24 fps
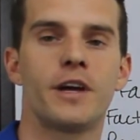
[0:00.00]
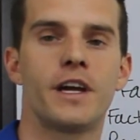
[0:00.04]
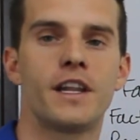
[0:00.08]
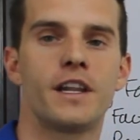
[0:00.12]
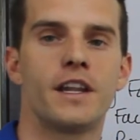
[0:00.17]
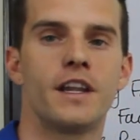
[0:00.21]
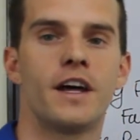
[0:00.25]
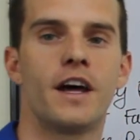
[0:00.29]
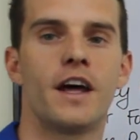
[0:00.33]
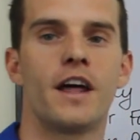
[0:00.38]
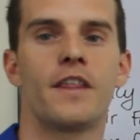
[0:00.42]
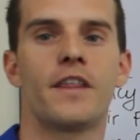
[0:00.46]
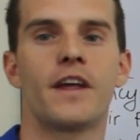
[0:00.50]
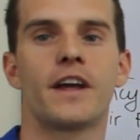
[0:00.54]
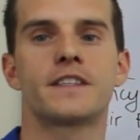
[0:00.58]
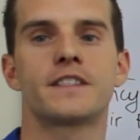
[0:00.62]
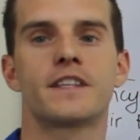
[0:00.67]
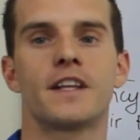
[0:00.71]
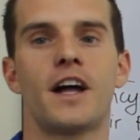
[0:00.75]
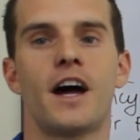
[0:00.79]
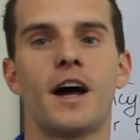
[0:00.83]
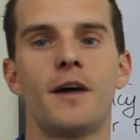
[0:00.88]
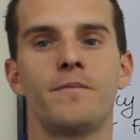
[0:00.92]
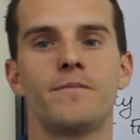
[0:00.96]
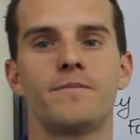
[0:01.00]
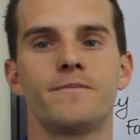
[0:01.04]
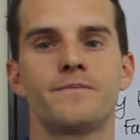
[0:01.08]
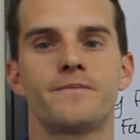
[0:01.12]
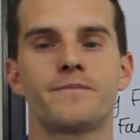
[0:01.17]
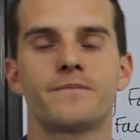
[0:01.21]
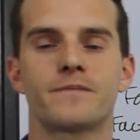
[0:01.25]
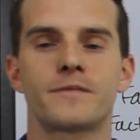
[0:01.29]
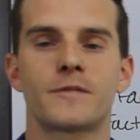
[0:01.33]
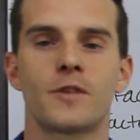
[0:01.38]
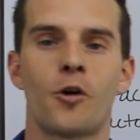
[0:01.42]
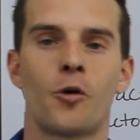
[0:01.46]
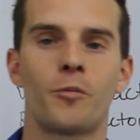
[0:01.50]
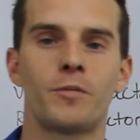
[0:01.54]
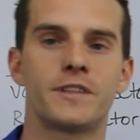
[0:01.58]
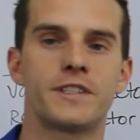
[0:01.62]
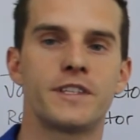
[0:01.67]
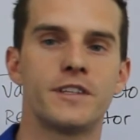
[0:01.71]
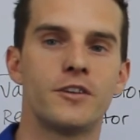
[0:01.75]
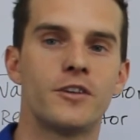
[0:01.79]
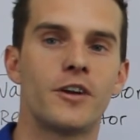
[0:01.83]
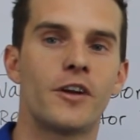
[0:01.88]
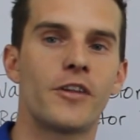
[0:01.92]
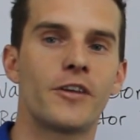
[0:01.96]
and thanks a lot. Hope to
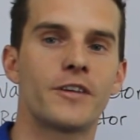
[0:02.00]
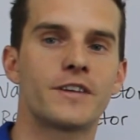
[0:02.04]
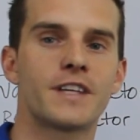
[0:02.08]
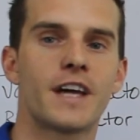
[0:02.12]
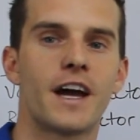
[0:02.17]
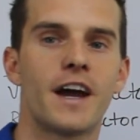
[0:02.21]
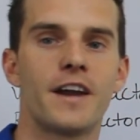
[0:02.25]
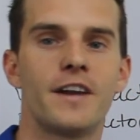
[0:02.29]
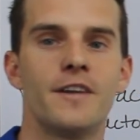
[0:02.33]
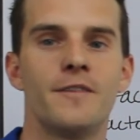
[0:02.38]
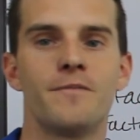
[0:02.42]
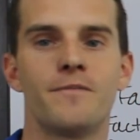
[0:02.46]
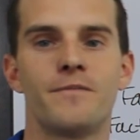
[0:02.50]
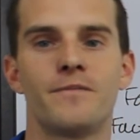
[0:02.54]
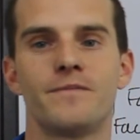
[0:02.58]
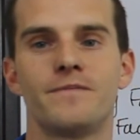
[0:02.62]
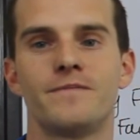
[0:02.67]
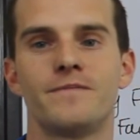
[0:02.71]
see you on the side.